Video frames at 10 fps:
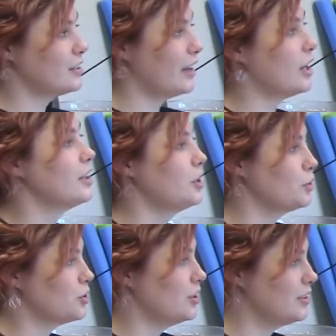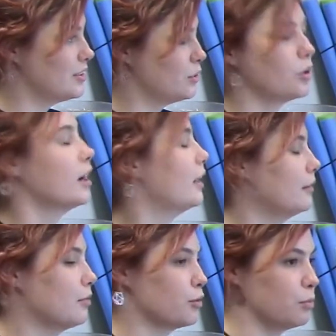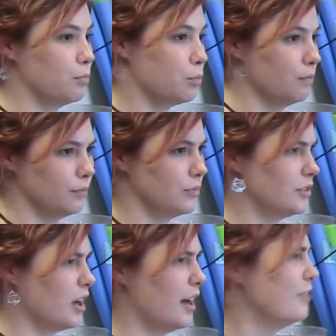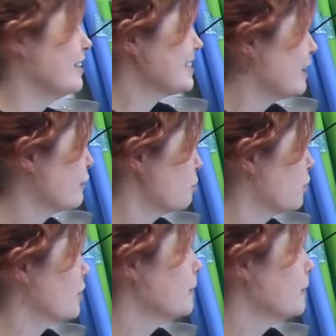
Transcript: I know she's, or the investigative reporter.